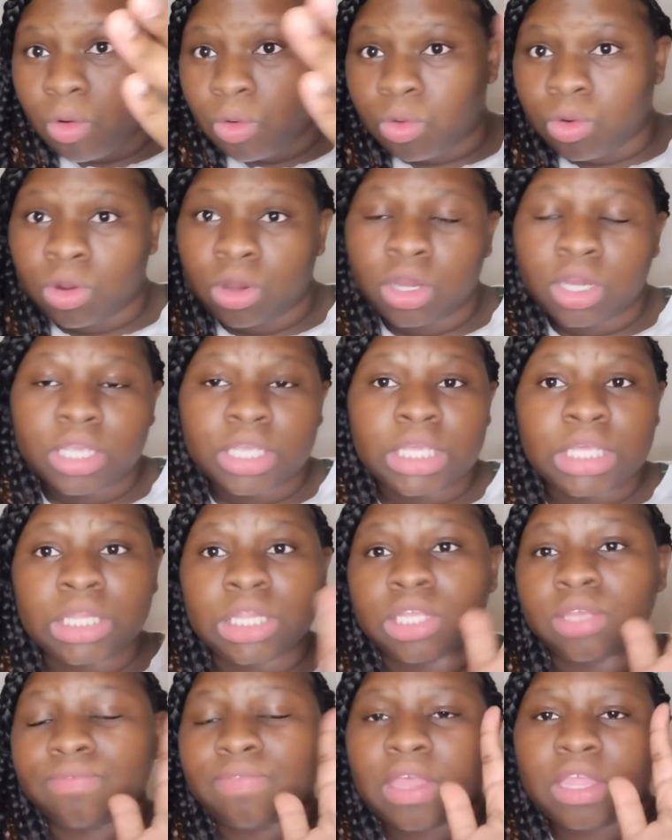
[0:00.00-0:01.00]
Or
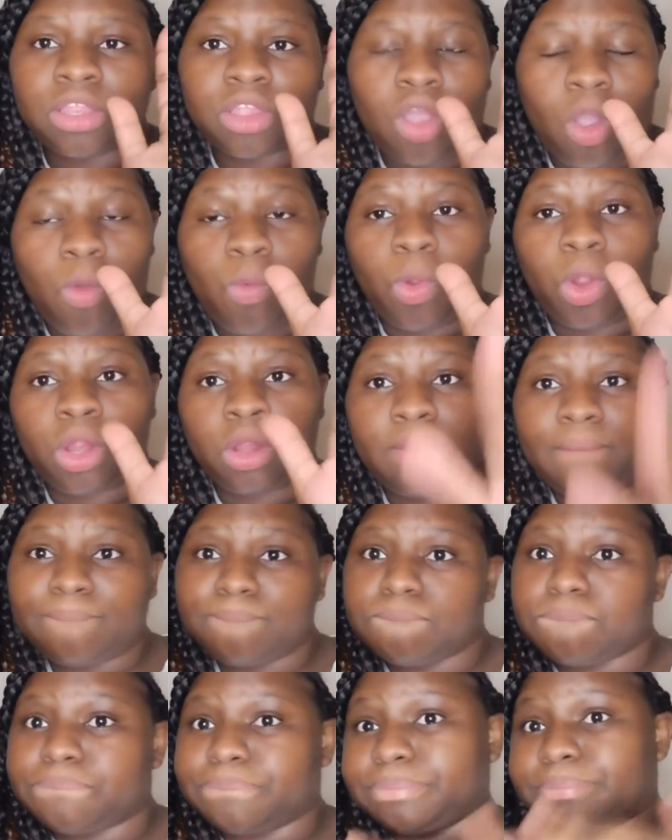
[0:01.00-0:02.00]
even if they don't work.
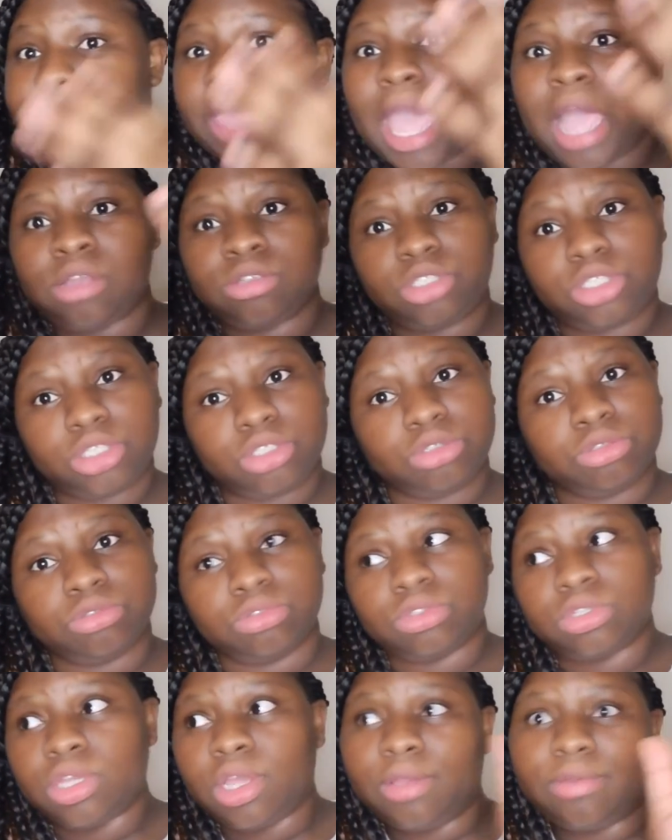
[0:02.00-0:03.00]
House
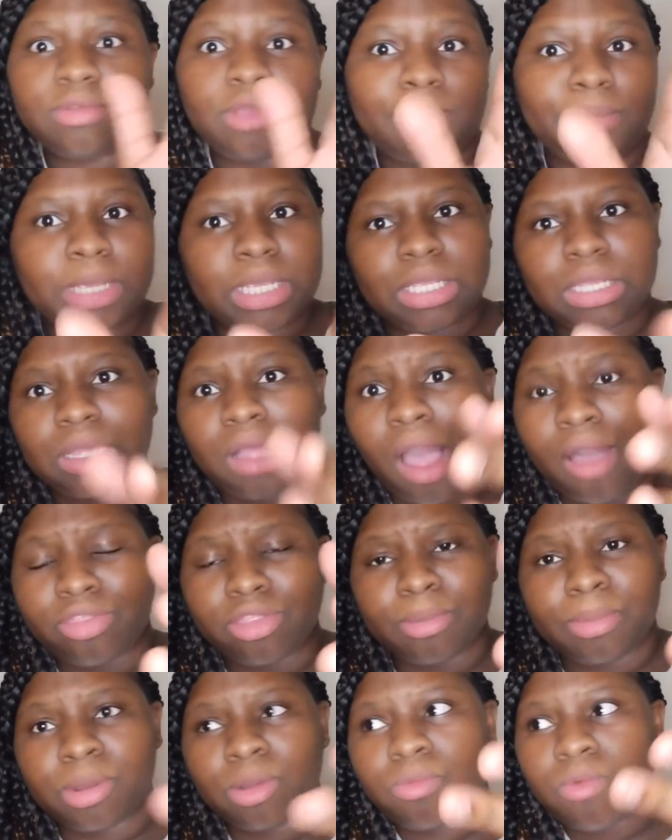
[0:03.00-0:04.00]
shoes. I mean,
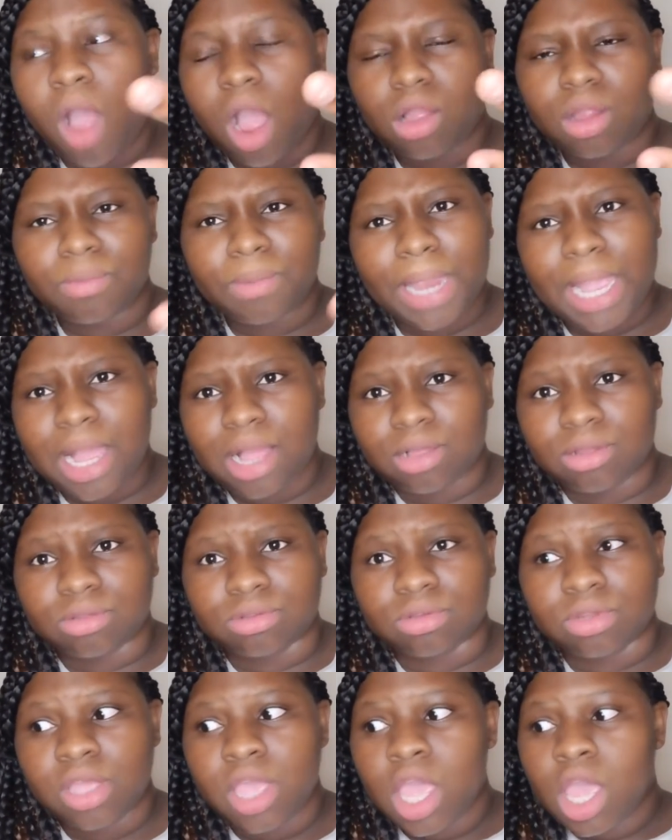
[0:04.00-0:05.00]
comfortable walk
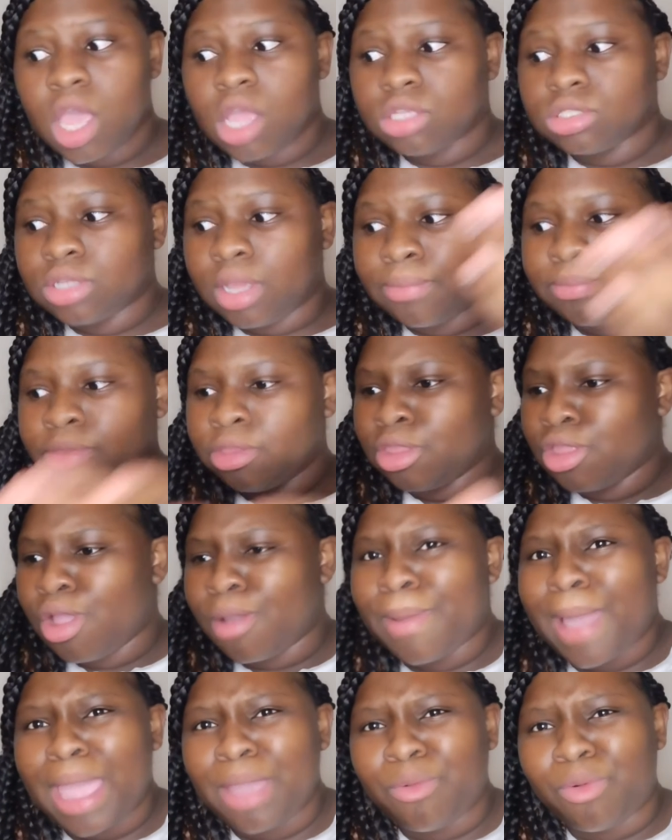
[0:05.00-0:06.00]
around. So
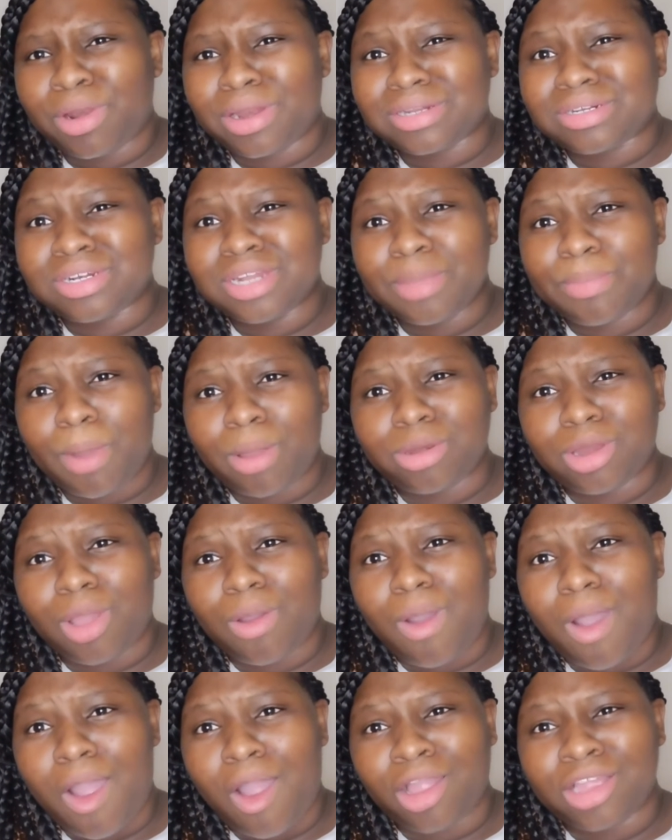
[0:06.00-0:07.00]
nobody want to slip on
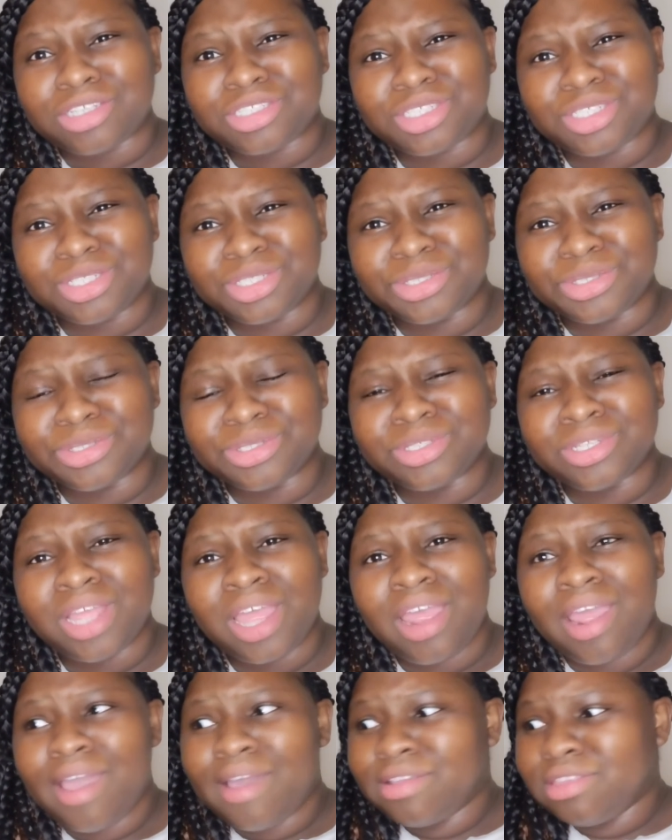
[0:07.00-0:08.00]
no hard shoes.
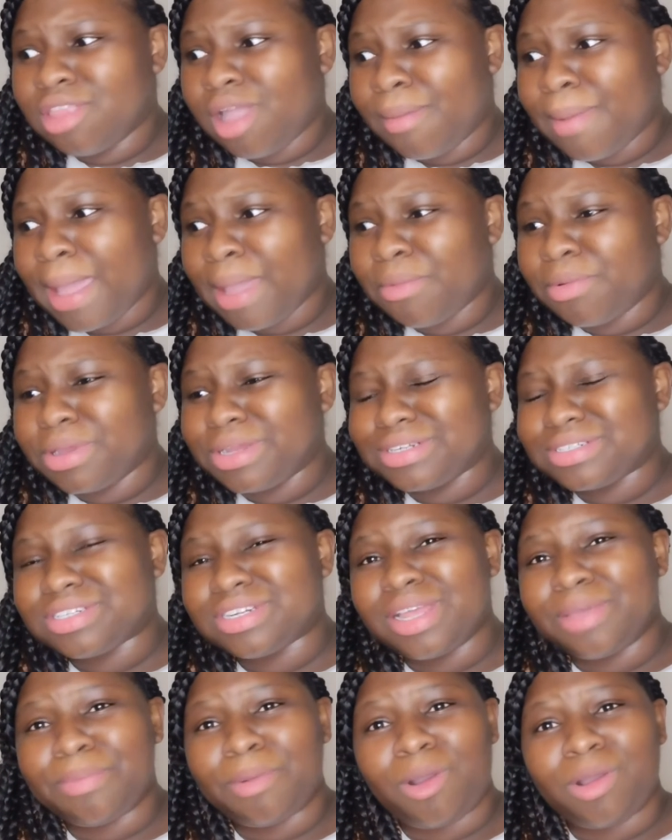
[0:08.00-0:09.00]
Nobody want
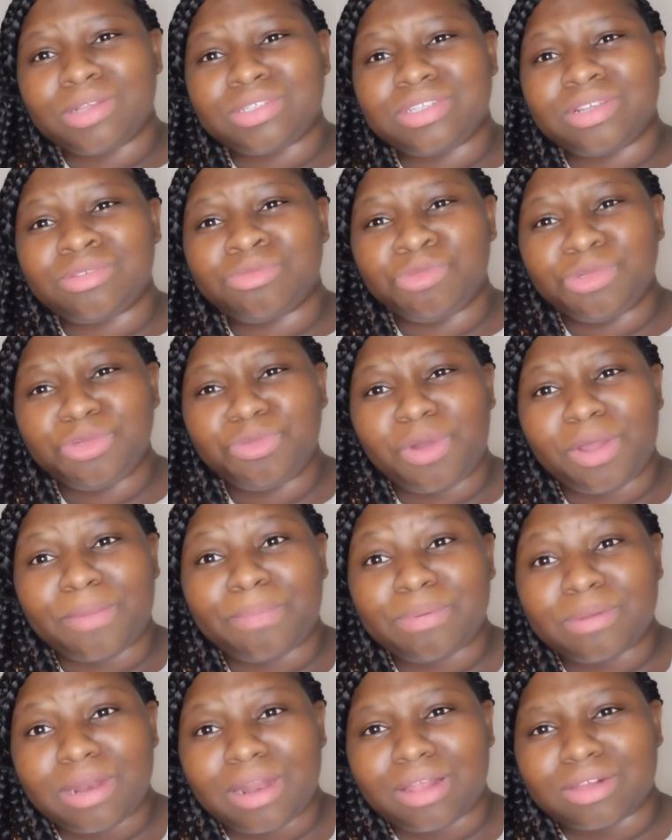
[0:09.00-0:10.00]
to slip on. We
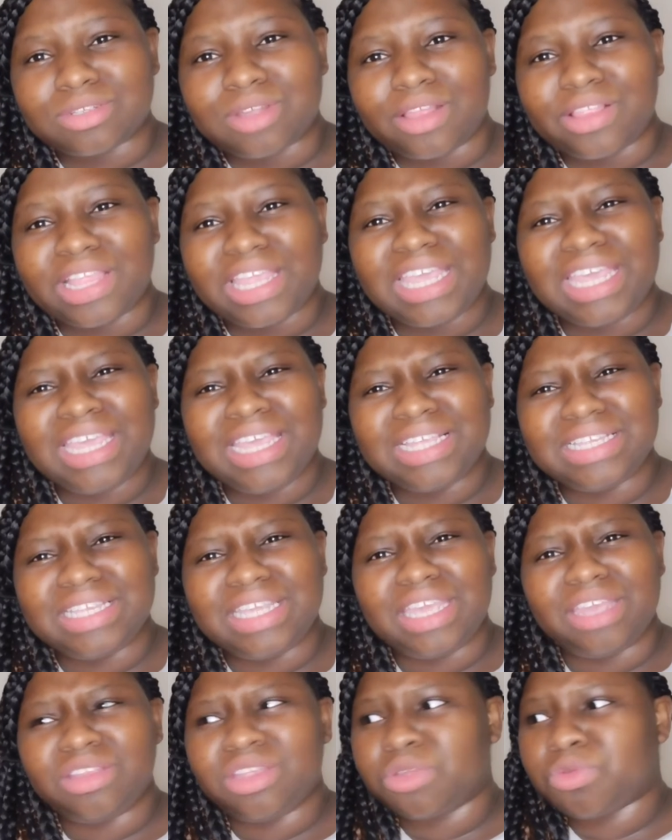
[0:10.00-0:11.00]
want to put on something
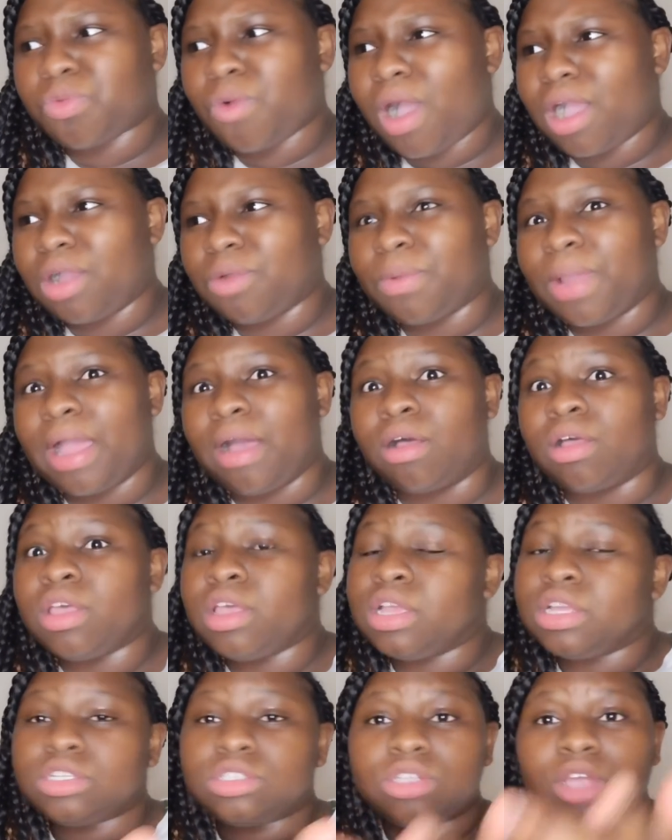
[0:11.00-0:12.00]
easy and just walk around.
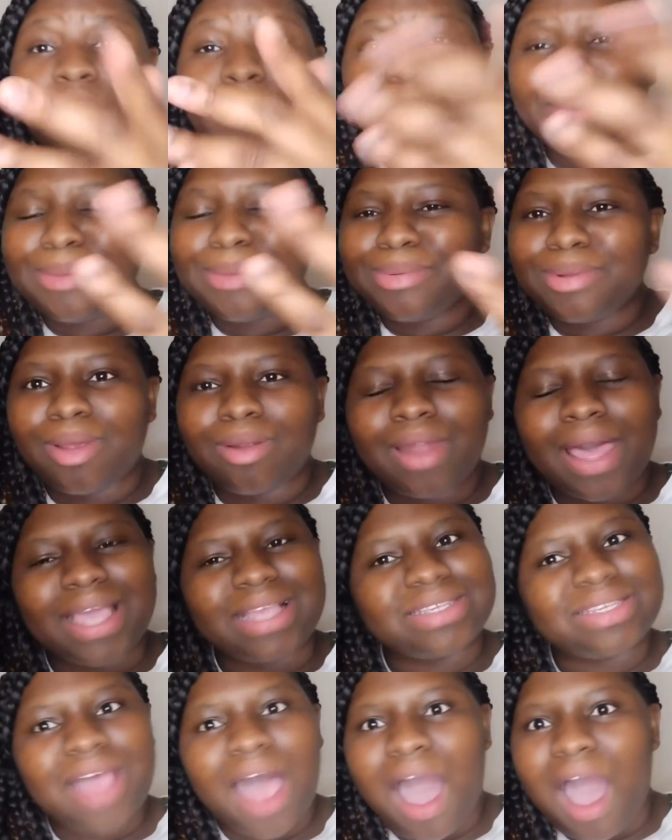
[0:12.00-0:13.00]
Some people don't
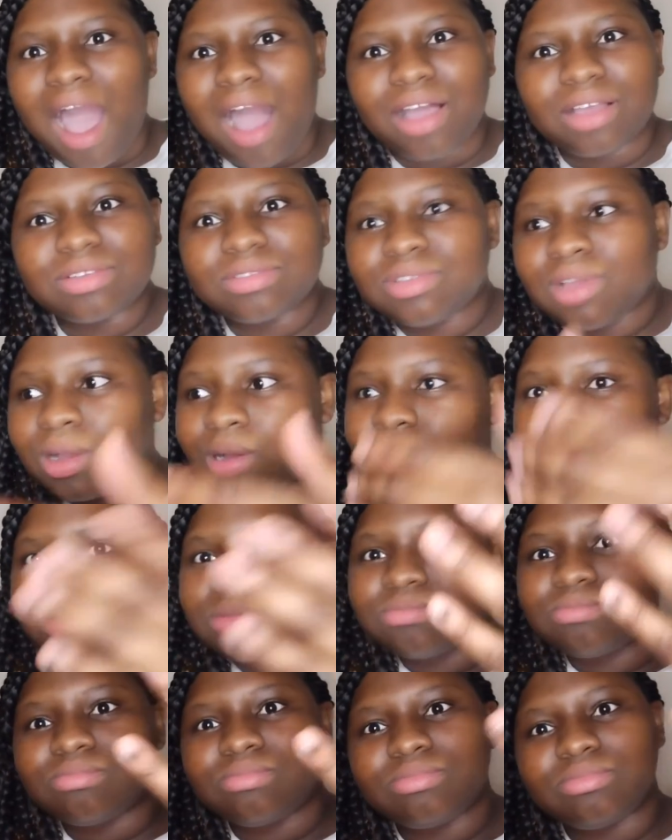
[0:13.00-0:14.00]
like socks.
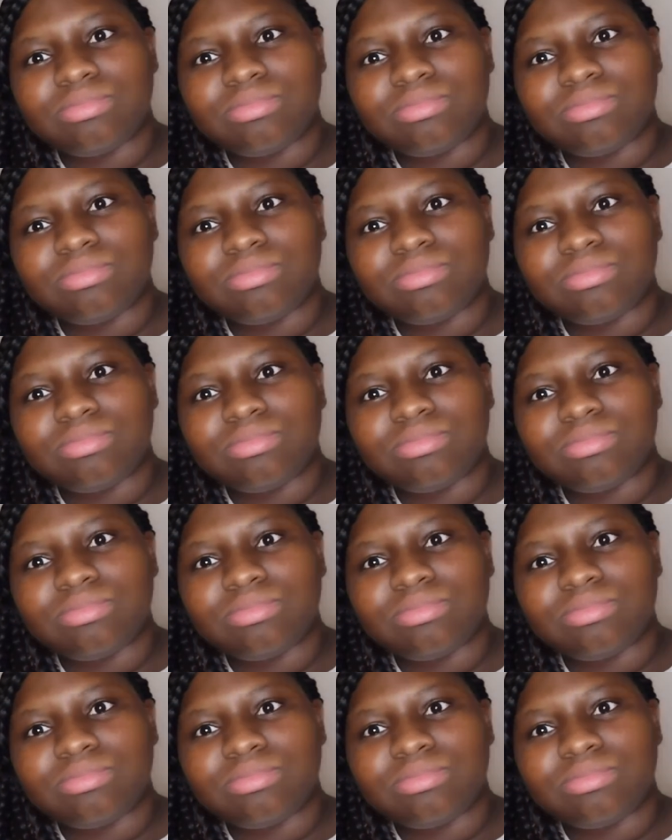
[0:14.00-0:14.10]
So,